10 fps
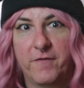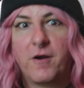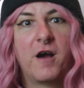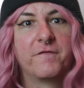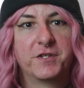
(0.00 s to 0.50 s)

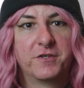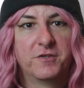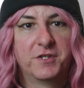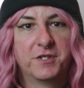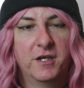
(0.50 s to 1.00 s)
other
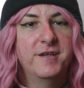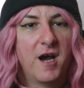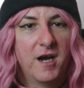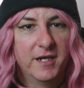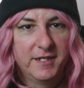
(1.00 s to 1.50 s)
officers.
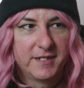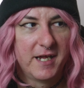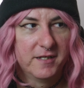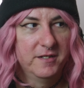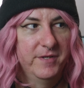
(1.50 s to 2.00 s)
Not
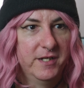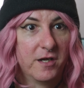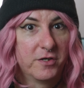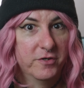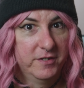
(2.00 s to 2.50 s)
exactly being
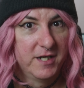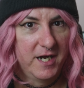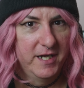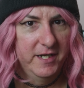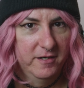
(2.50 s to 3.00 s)
a good
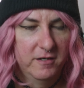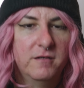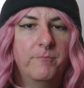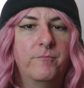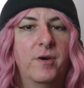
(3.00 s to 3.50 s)
guy
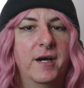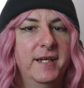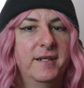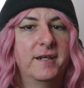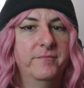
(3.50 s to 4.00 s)
here,
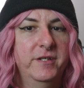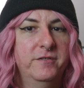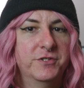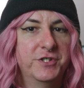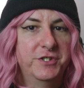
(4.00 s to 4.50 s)
but, I
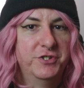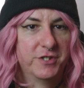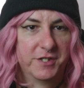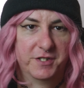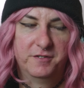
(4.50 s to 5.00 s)
mean, she
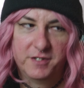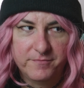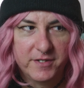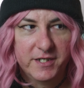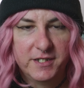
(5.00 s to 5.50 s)
just
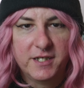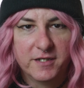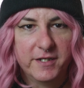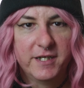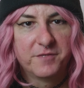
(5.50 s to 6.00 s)
admitted to
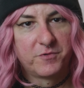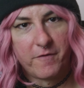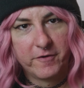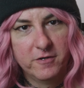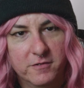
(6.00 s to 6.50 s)
killing his
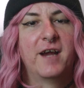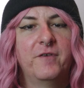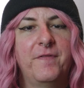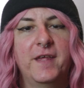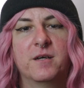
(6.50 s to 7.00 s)
brother.
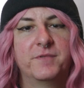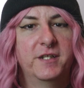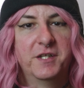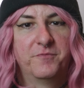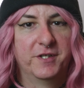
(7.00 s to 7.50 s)
Everything up to
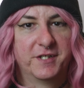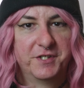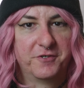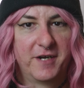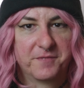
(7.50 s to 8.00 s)
this point
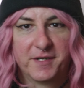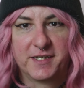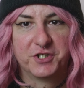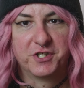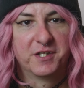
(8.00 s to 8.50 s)
sets her
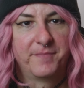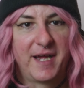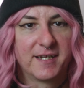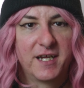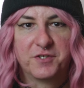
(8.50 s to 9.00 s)
expectations.
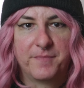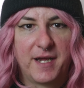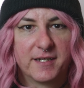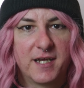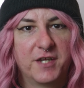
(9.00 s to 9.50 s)
Bad guys are
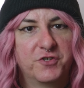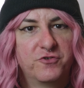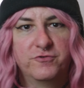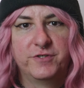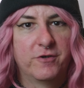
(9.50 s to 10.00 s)
bad guys,
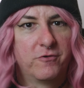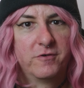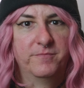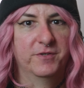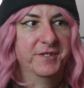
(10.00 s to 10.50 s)
truly
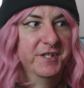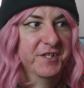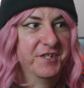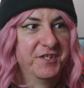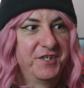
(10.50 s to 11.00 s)
horrible,
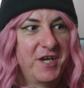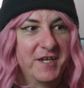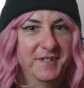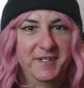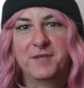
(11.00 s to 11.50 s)

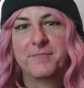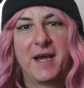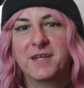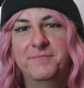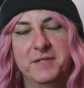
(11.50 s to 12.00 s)
disgusting
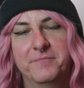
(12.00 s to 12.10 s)
bad